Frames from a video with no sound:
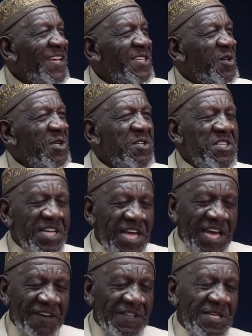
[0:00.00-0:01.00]
So you should
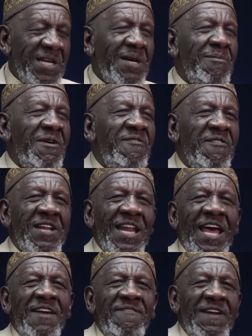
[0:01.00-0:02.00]
have the number for
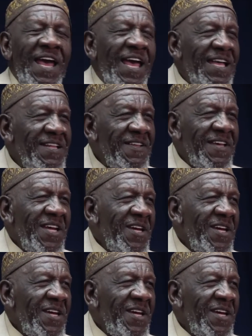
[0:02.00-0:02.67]
Lifeline,